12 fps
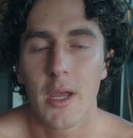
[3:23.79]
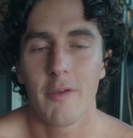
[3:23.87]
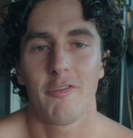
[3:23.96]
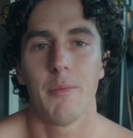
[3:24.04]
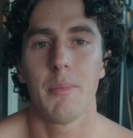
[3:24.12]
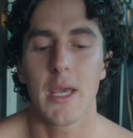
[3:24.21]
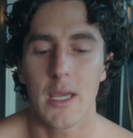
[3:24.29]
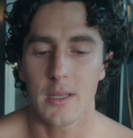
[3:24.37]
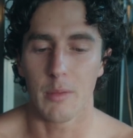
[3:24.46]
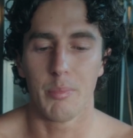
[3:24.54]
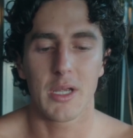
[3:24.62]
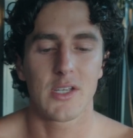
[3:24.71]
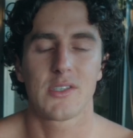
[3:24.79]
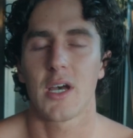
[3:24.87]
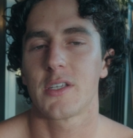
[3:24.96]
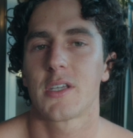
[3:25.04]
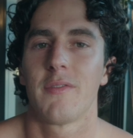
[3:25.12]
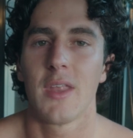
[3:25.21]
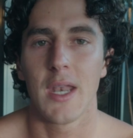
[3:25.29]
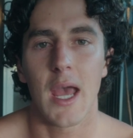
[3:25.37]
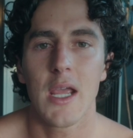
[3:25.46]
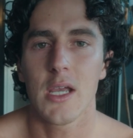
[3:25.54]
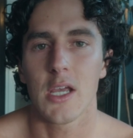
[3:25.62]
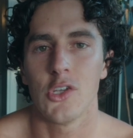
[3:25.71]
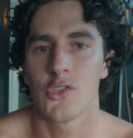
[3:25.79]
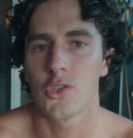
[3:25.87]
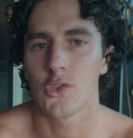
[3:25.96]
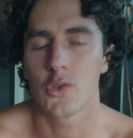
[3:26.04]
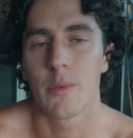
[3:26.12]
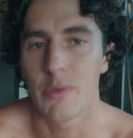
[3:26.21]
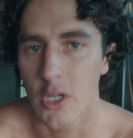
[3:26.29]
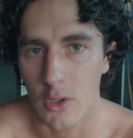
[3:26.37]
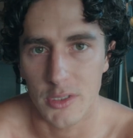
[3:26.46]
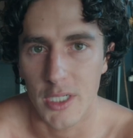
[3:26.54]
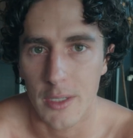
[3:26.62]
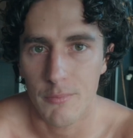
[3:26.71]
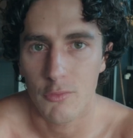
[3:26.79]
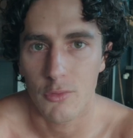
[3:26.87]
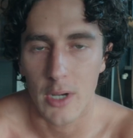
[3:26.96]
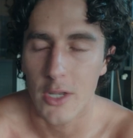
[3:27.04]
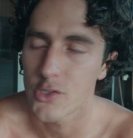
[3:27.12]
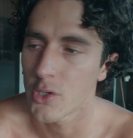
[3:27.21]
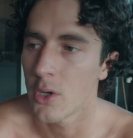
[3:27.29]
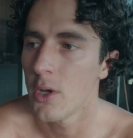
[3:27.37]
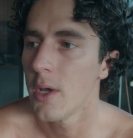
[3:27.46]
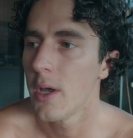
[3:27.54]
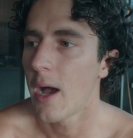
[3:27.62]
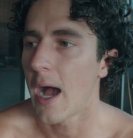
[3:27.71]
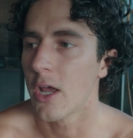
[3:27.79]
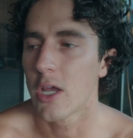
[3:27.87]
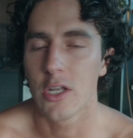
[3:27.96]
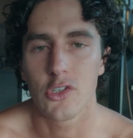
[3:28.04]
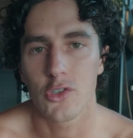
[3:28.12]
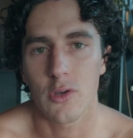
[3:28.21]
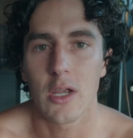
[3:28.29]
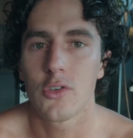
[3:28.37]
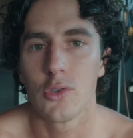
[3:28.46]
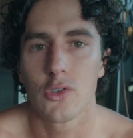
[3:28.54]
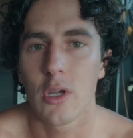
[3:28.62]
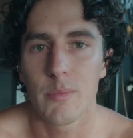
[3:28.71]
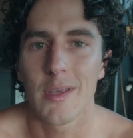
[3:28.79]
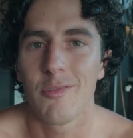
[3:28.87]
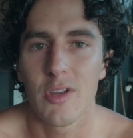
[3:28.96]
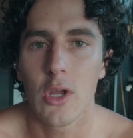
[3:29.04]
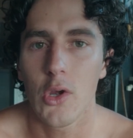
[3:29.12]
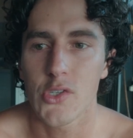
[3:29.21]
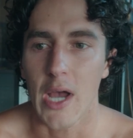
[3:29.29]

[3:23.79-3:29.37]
For me, the biggest task of the day is scripting content, right? So I get straight to scripting videos.